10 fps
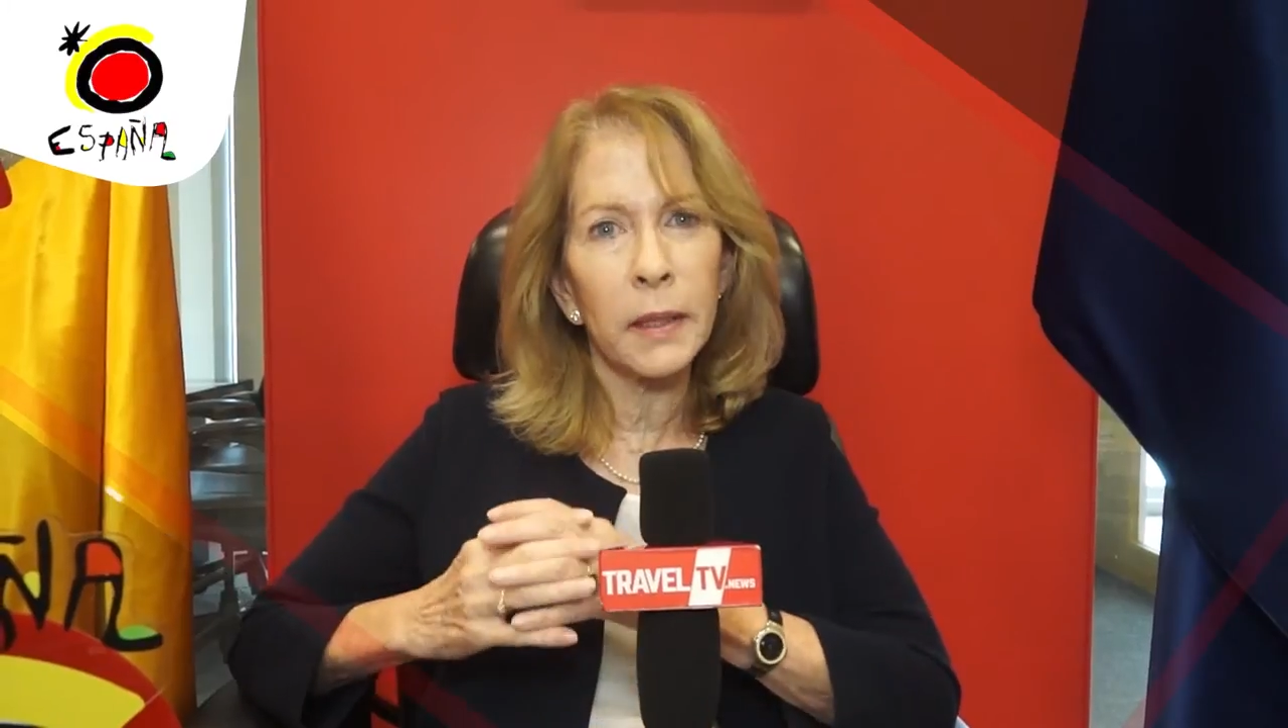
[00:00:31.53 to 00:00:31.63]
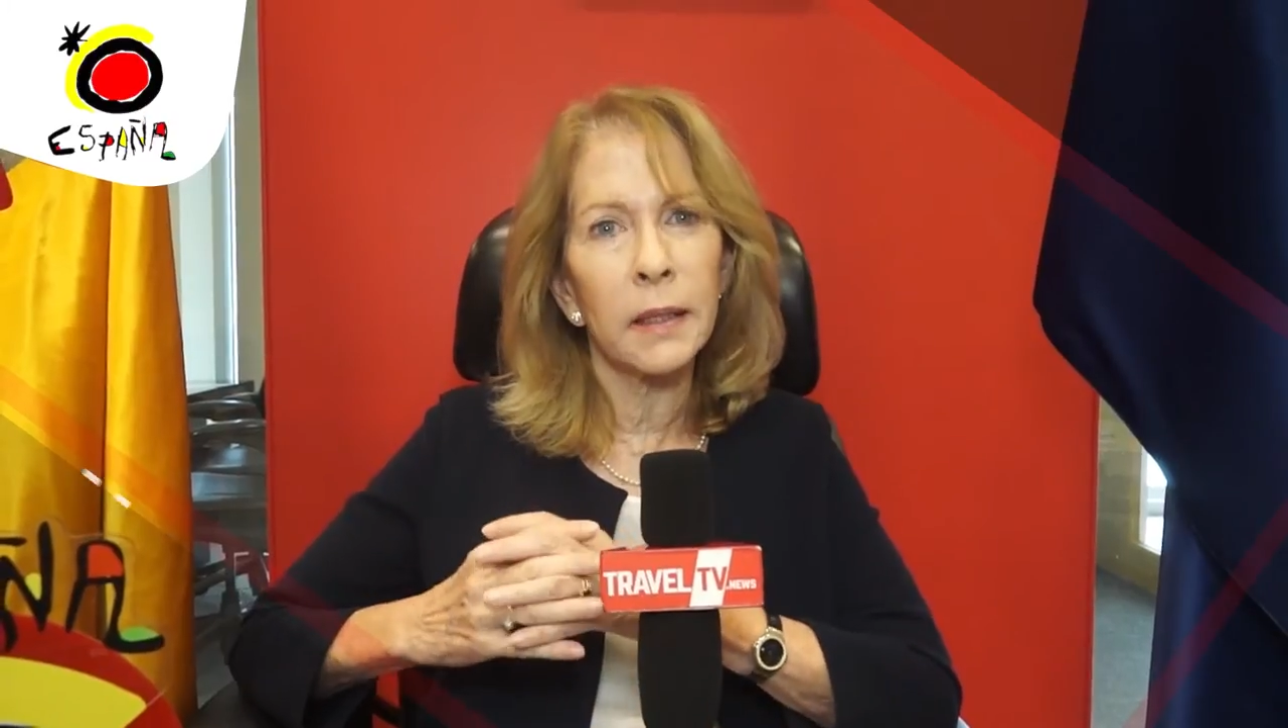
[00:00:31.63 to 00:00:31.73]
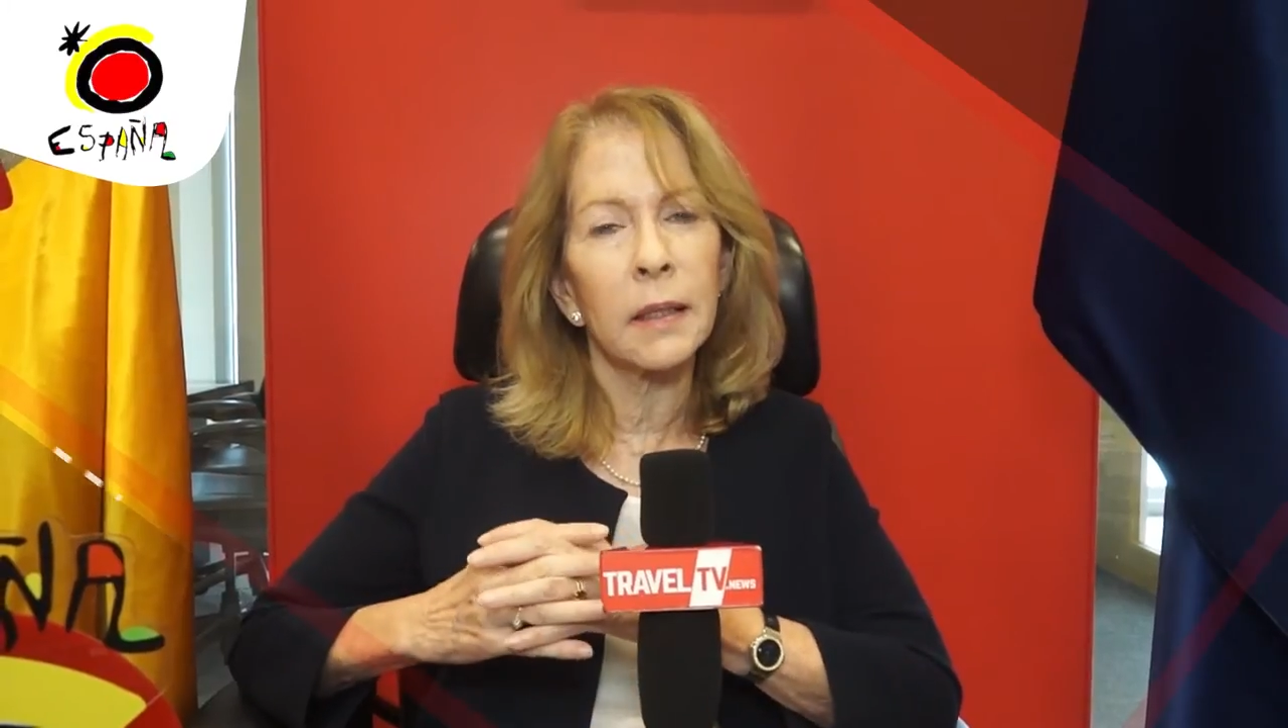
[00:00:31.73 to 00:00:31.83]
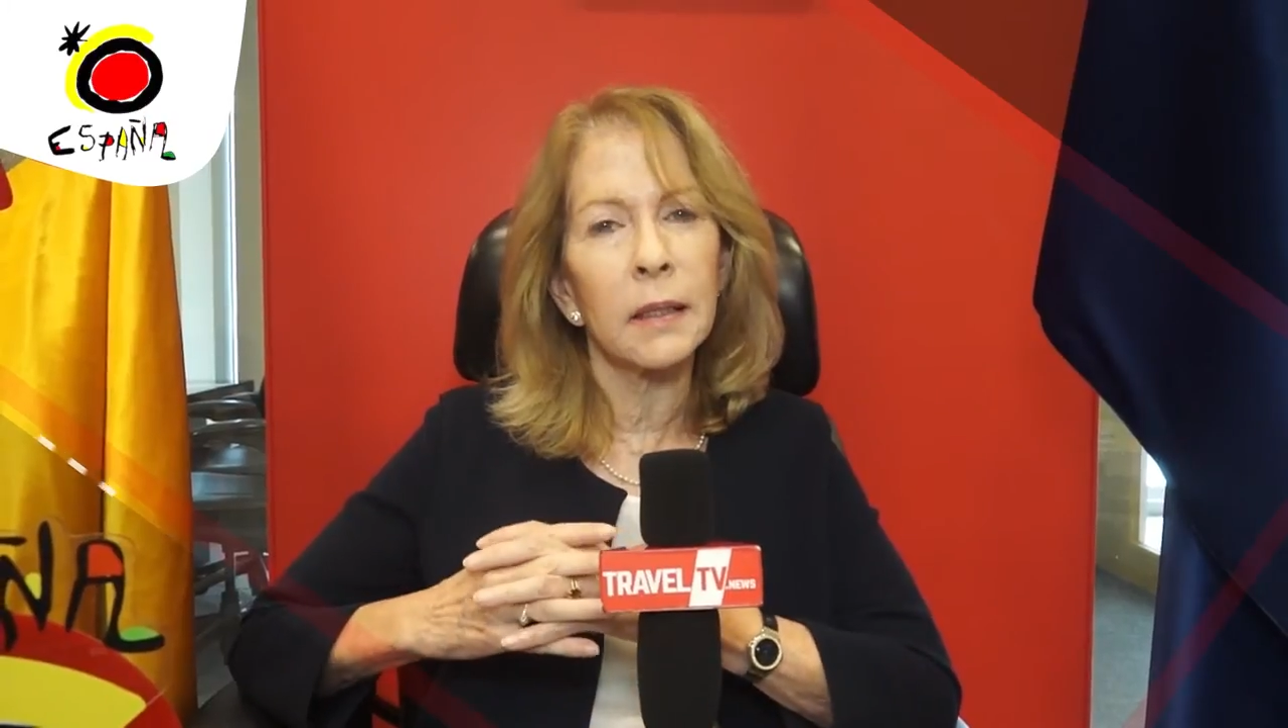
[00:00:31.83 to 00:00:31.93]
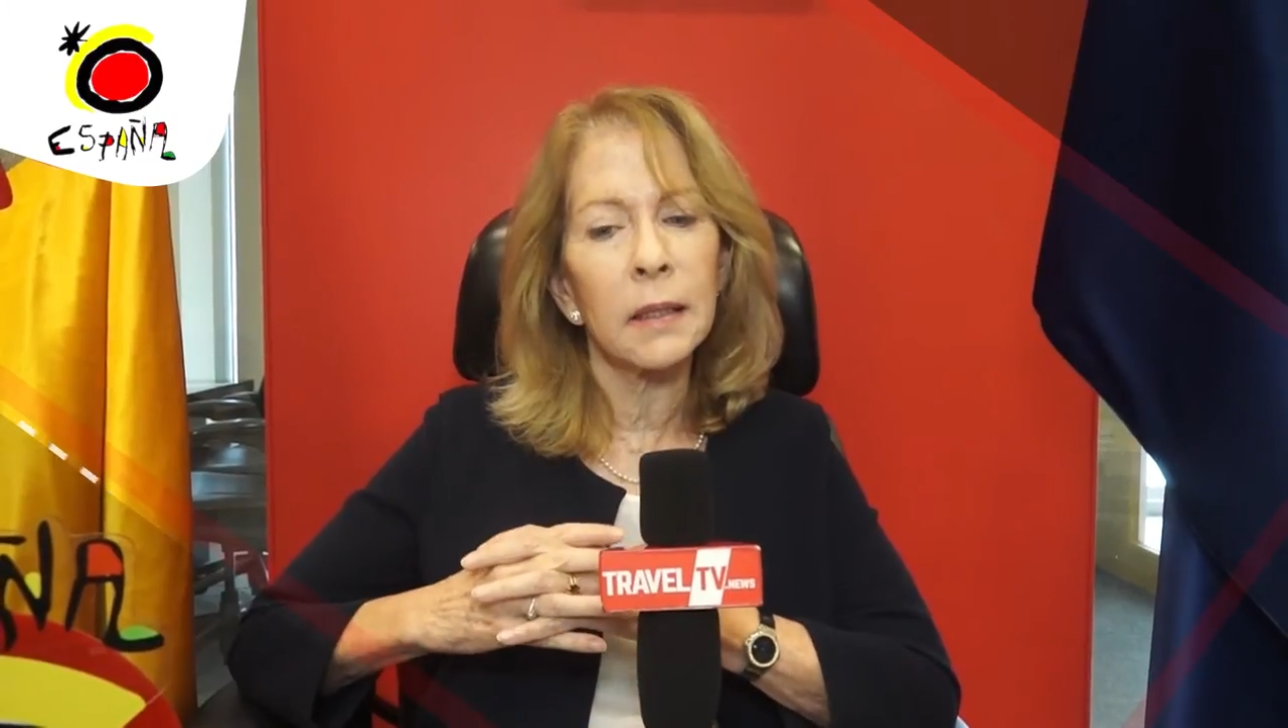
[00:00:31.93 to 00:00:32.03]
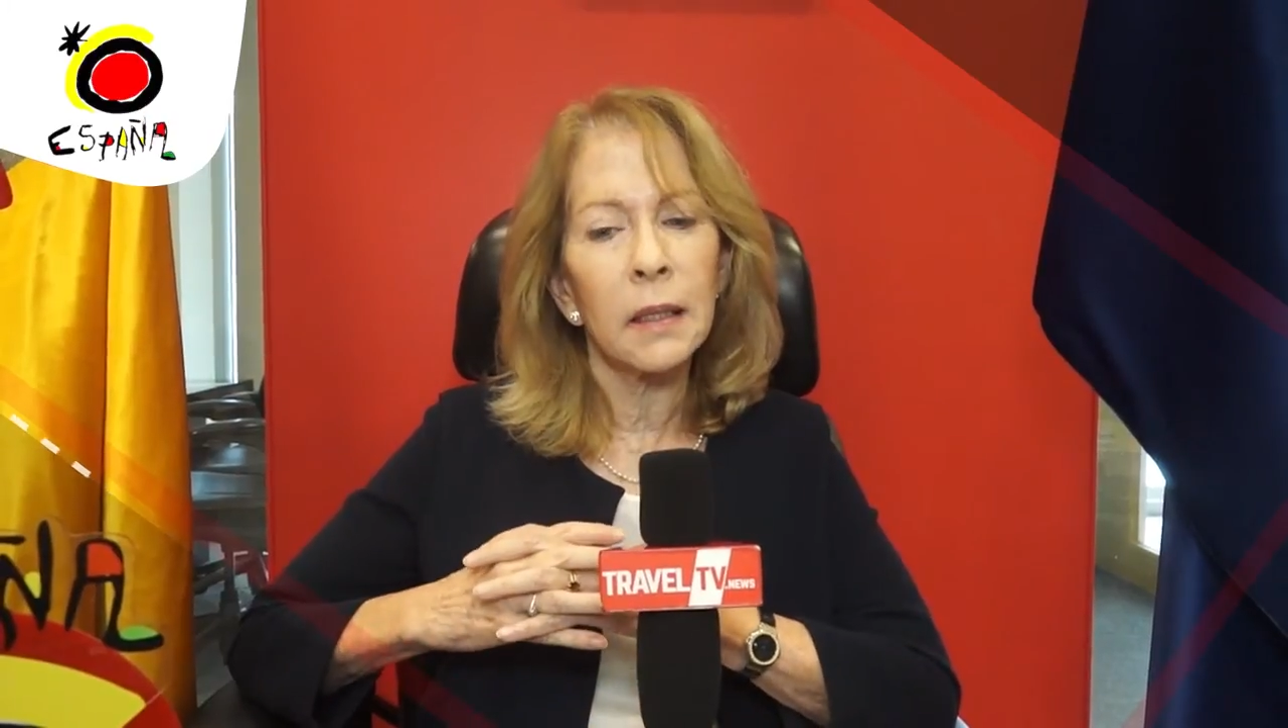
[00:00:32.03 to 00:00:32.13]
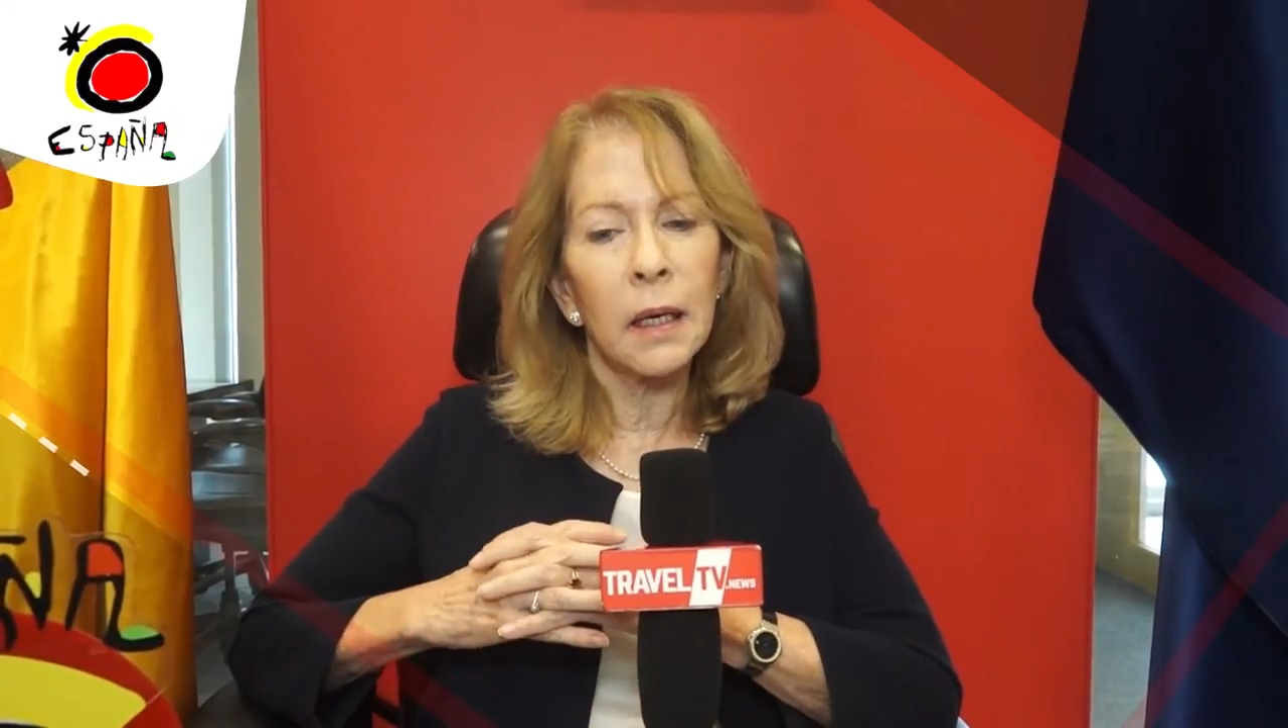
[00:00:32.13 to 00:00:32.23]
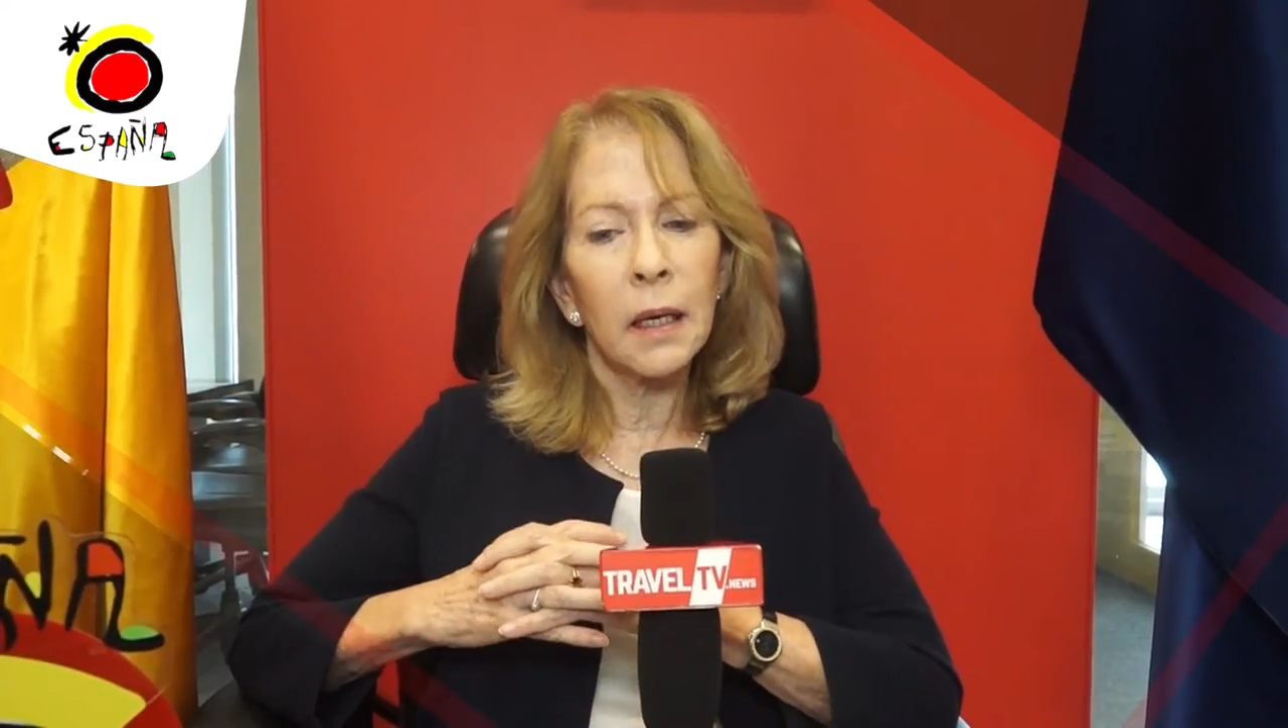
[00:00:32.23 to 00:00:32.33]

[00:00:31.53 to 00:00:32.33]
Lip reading: here